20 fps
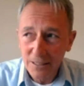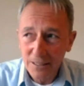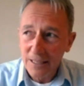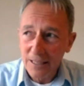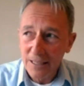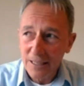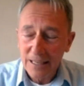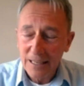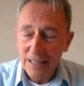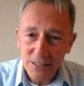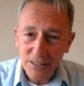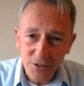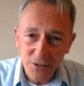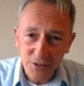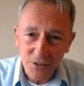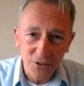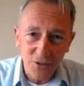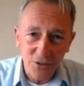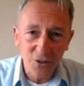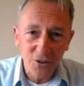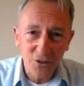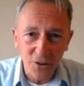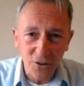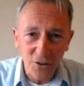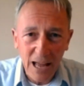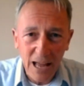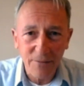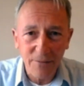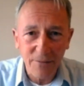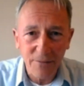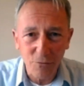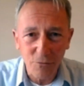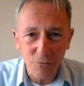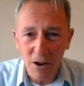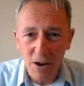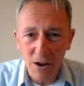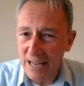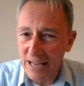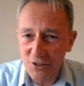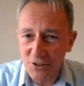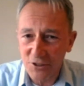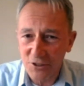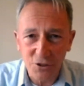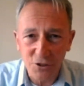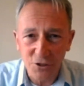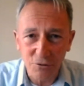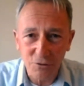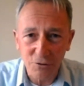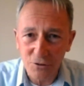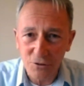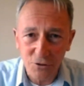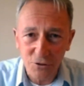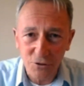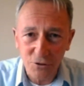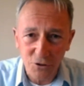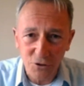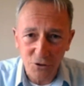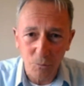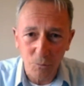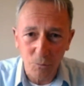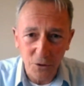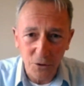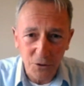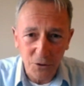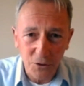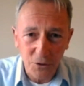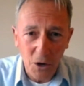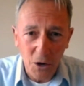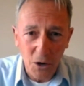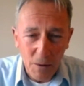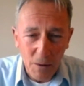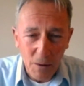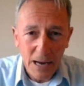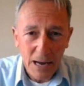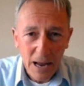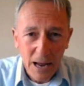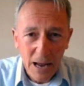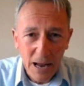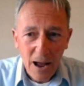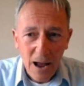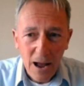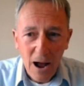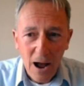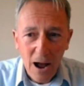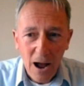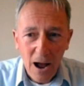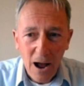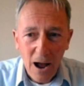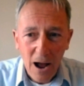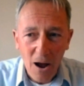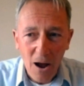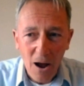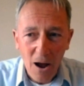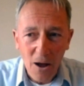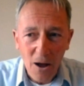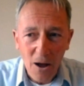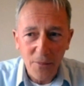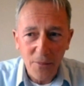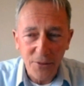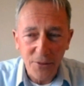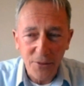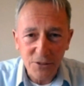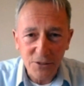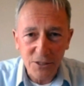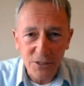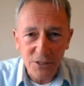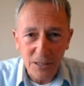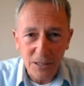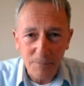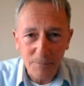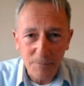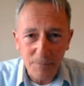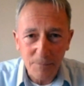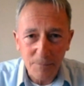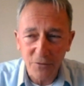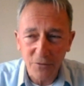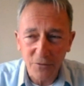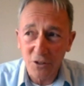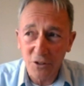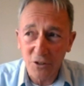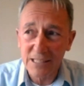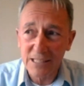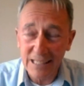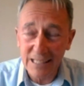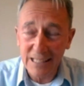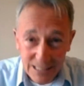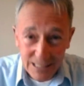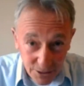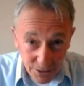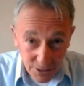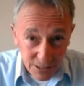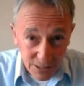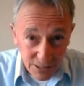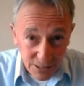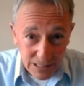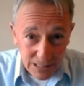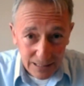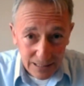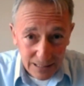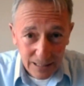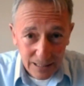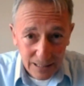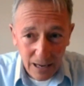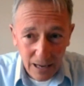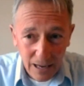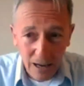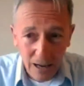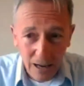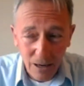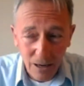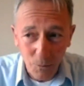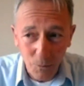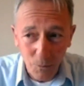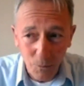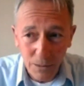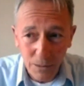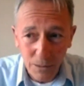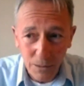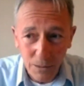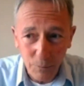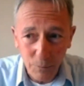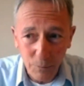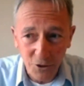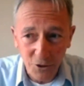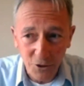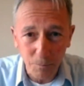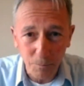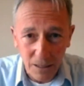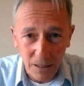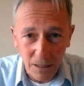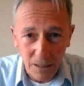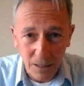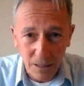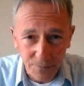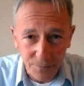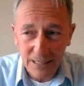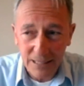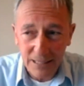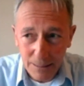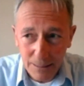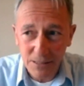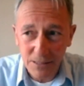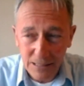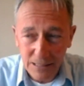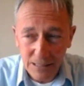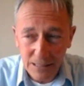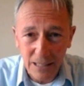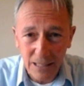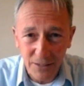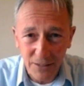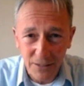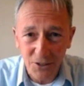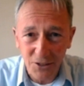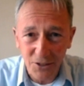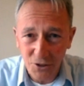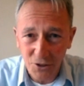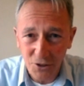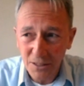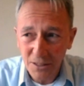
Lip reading: Is you've got to have the right attitude to what you're doing. That you've got to take it seriously. We do play for keeps in aviation.